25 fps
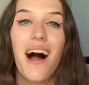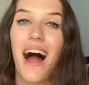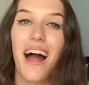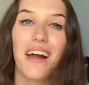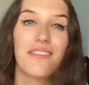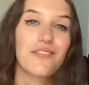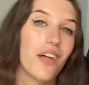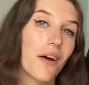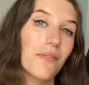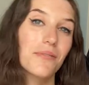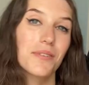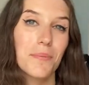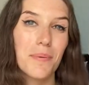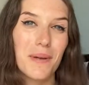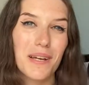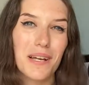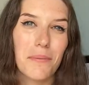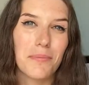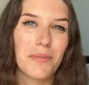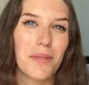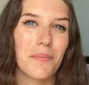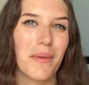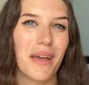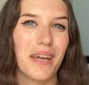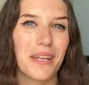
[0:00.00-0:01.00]
I'd love to pick
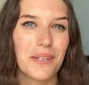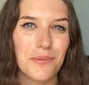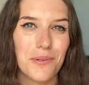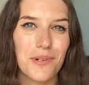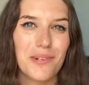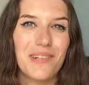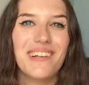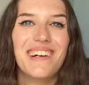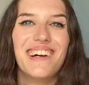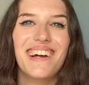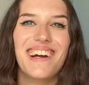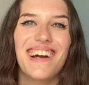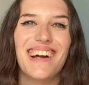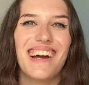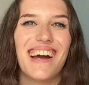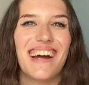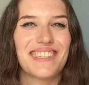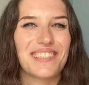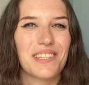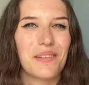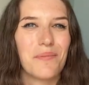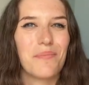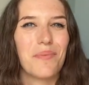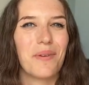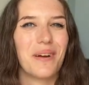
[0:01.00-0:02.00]
up the manual
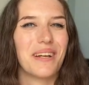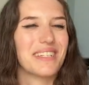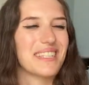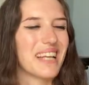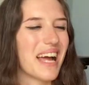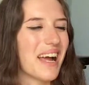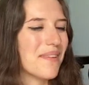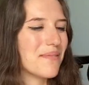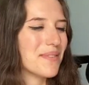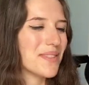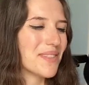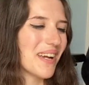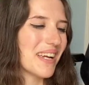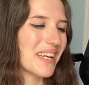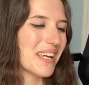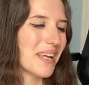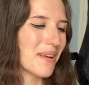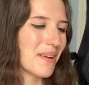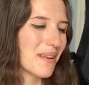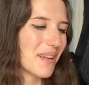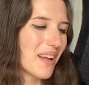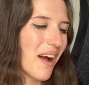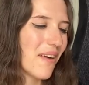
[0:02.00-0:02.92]
at some point in time so I can